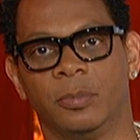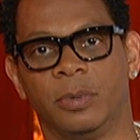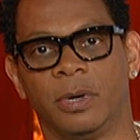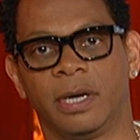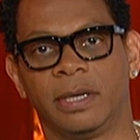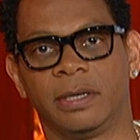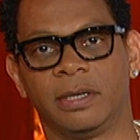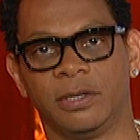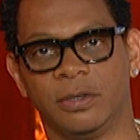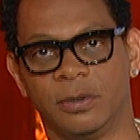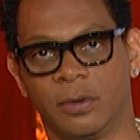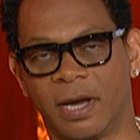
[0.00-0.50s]

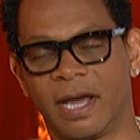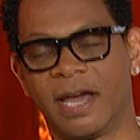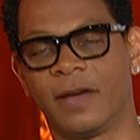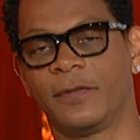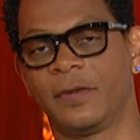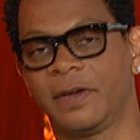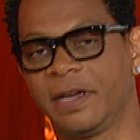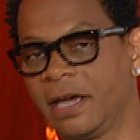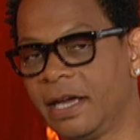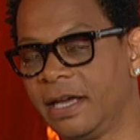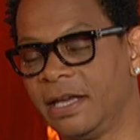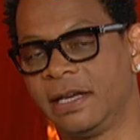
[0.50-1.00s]
but you know,
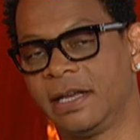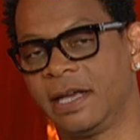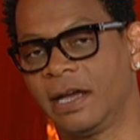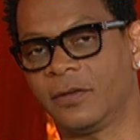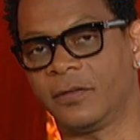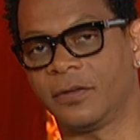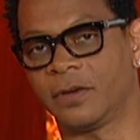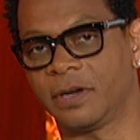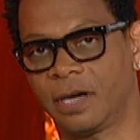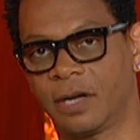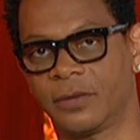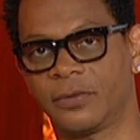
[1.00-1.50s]
every in
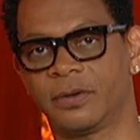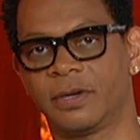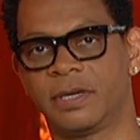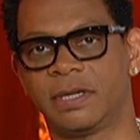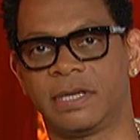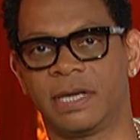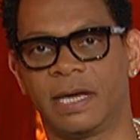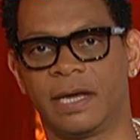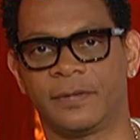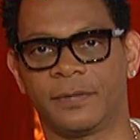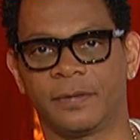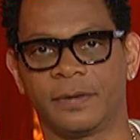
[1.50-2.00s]
every other
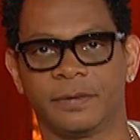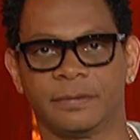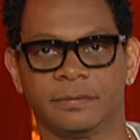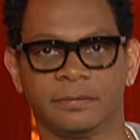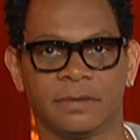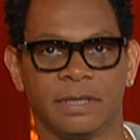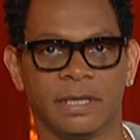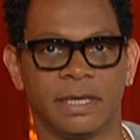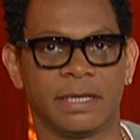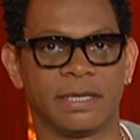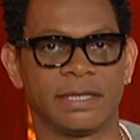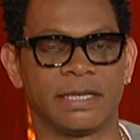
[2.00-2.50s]
endeavor,
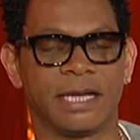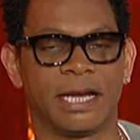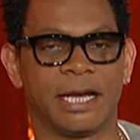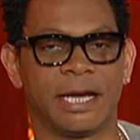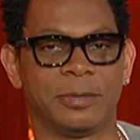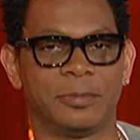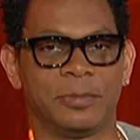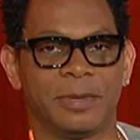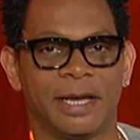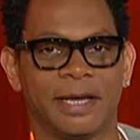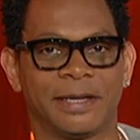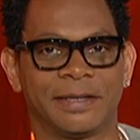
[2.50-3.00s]
get it
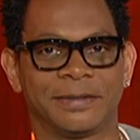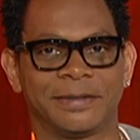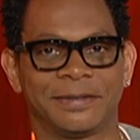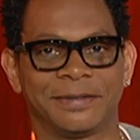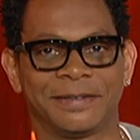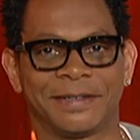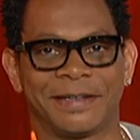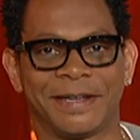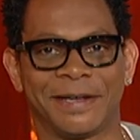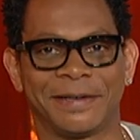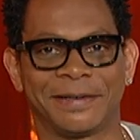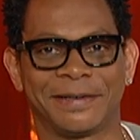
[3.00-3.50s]
done, man.
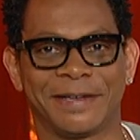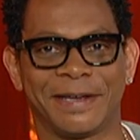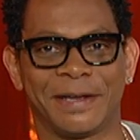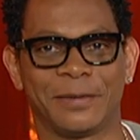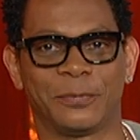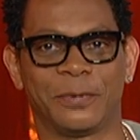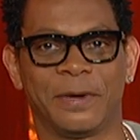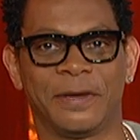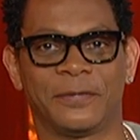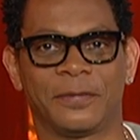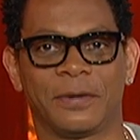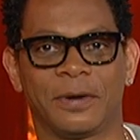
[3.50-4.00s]
Can't can't
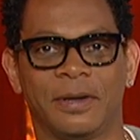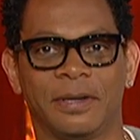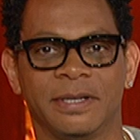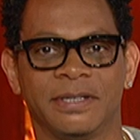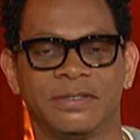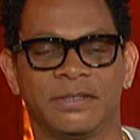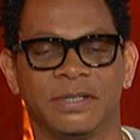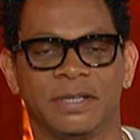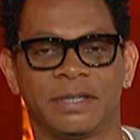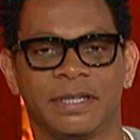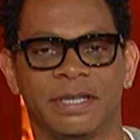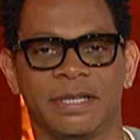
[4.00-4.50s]
wait for all
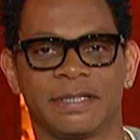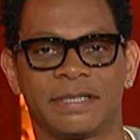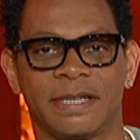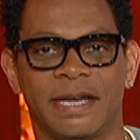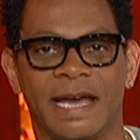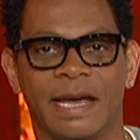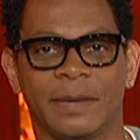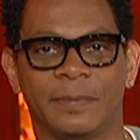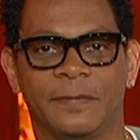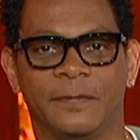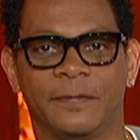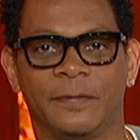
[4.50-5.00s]
these good things to
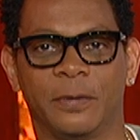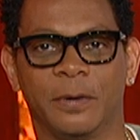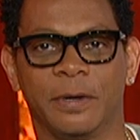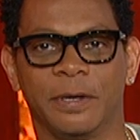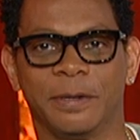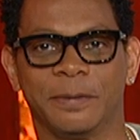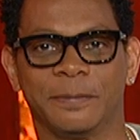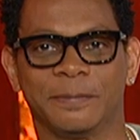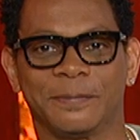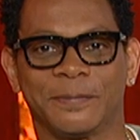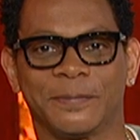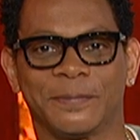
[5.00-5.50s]
happen for
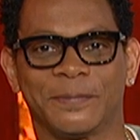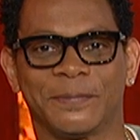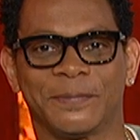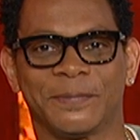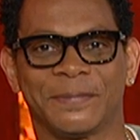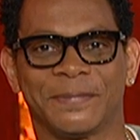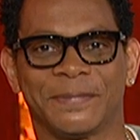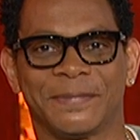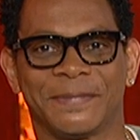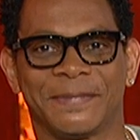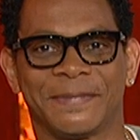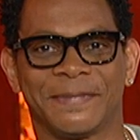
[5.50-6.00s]
you.
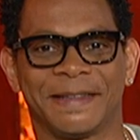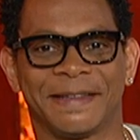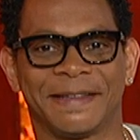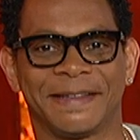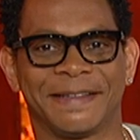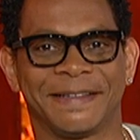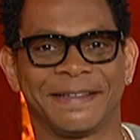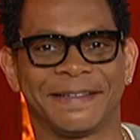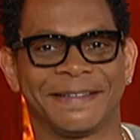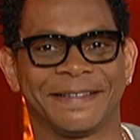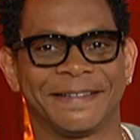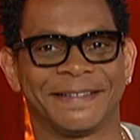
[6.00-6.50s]
Yes,
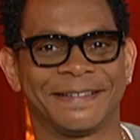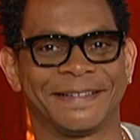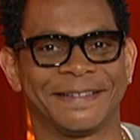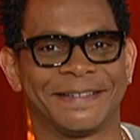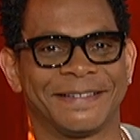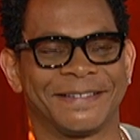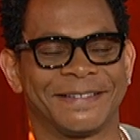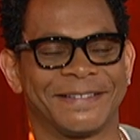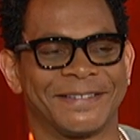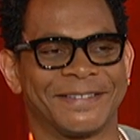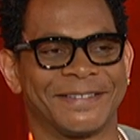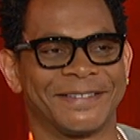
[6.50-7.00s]
sir. I
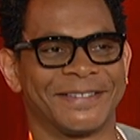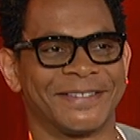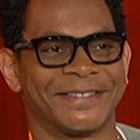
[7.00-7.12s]
appreciate it.